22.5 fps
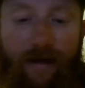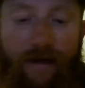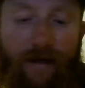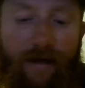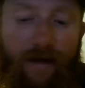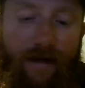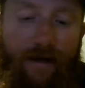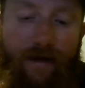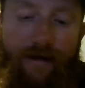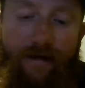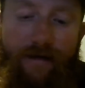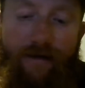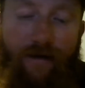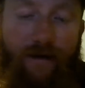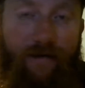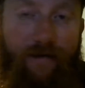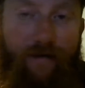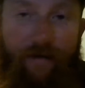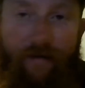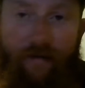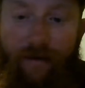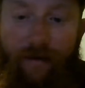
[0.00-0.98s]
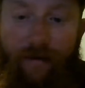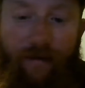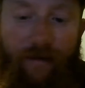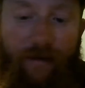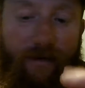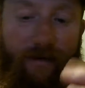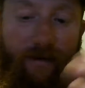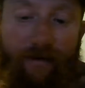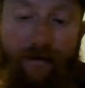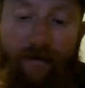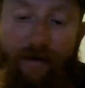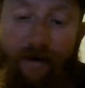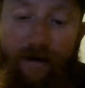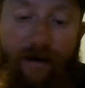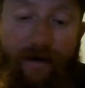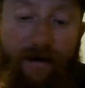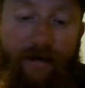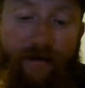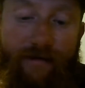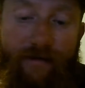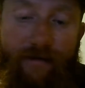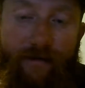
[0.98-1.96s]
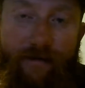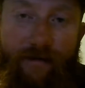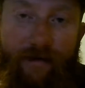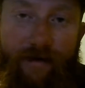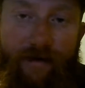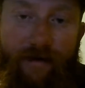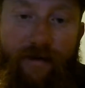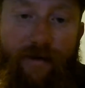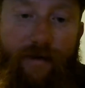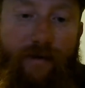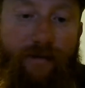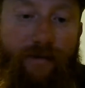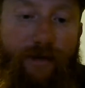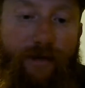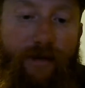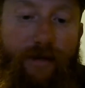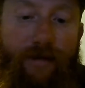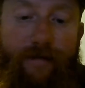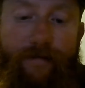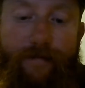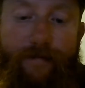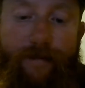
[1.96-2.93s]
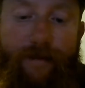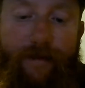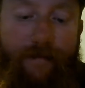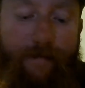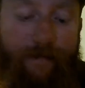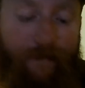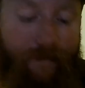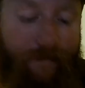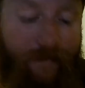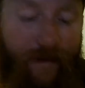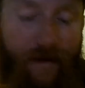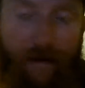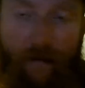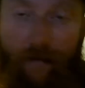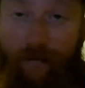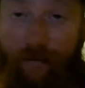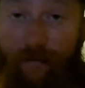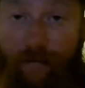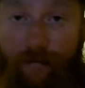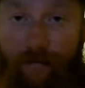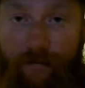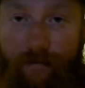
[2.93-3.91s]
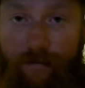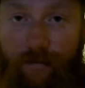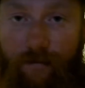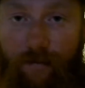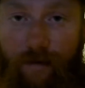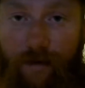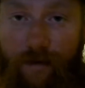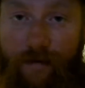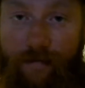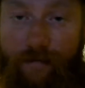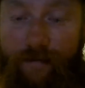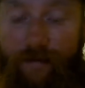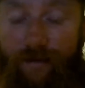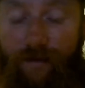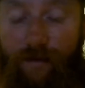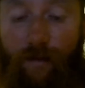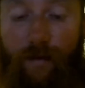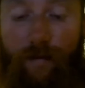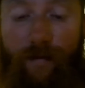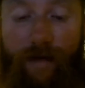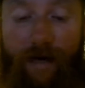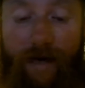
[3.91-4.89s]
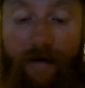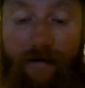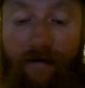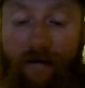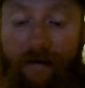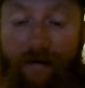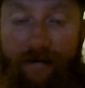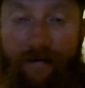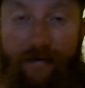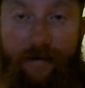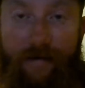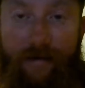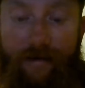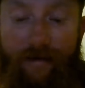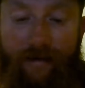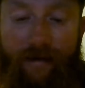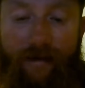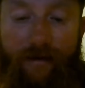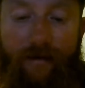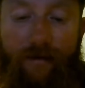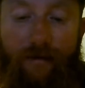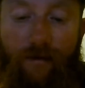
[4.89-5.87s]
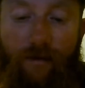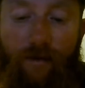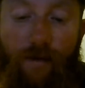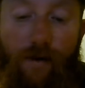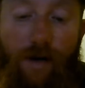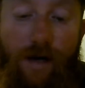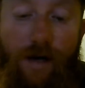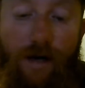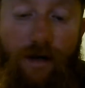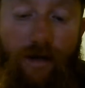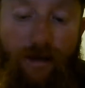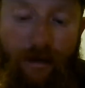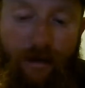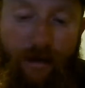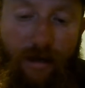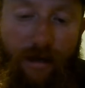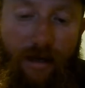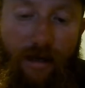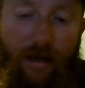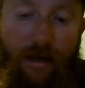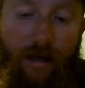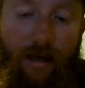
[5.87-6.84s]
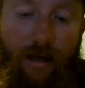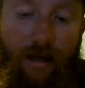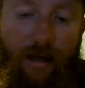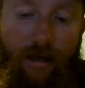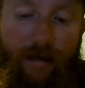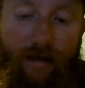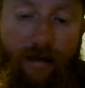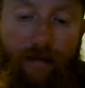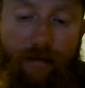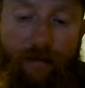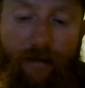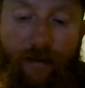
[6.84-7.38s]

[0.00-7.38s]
It's great for flipping, and then also a great swim jig. But yeah, when swimming out, that's when you get crushed a lot of times.